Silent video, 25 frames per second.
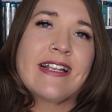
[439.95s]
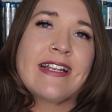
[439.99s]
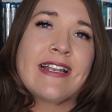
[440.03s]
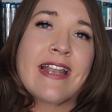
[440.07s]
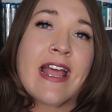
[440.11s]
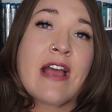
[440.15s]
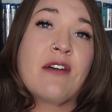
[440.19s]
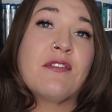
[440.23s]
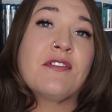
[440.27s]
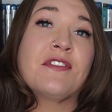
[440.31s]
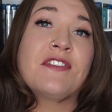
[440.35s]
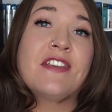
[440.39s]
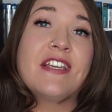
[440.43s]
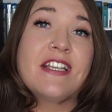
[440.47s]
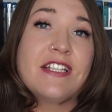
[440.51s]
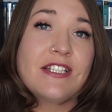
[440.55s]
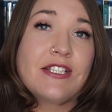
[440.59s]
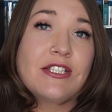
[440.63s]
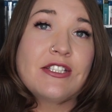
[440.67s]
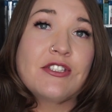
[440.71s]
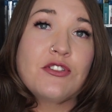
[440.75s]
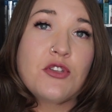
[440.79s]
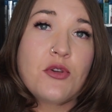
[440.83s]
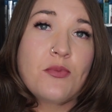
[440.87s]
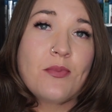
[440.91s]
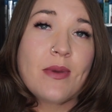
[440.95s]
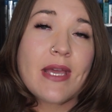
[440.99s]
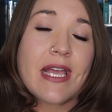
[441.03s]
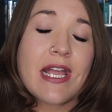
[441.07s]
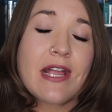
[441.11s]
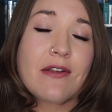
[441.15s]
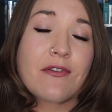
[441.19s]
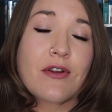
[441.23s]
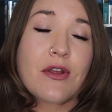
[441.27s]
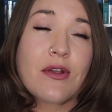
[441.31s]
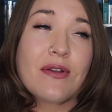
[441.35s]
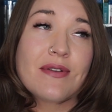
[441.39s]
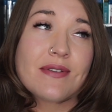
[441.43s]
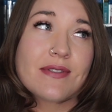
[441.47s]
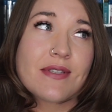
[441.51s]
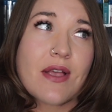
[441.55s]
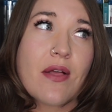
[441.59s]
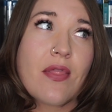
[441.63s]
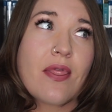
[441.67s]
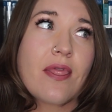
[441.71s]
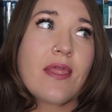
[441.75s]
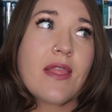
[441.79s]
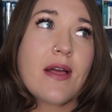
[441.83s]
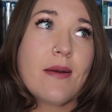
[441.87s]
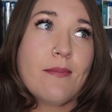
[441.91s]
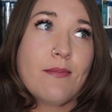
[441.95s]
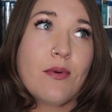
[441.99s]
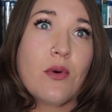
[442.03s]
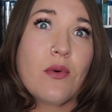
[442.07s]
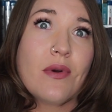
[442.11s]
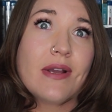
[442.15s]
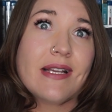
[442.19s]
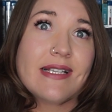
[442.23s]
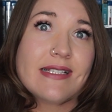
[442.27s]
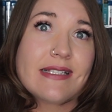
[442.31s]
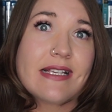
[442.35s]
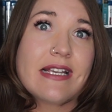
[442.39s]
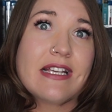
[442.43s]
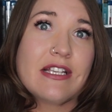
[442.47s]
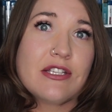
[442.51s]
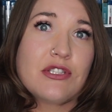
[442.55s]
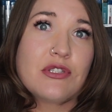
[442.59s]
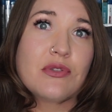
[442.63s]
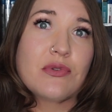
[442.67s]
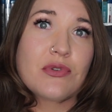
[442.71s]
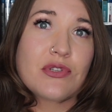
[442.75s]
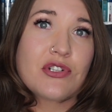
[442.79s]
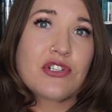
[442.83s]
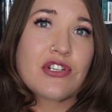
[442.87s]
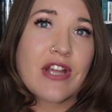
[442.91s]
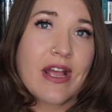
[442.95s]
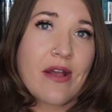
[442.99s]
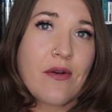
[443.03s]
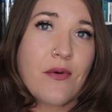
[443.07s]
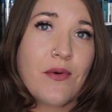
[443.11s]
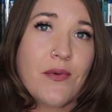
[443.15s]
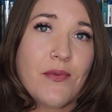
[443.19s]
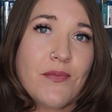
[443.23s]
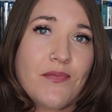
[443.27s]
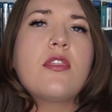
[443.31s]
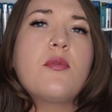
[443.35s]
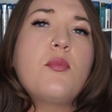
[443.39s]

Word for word: Now, if you're into superheroes, The Boys is your shout.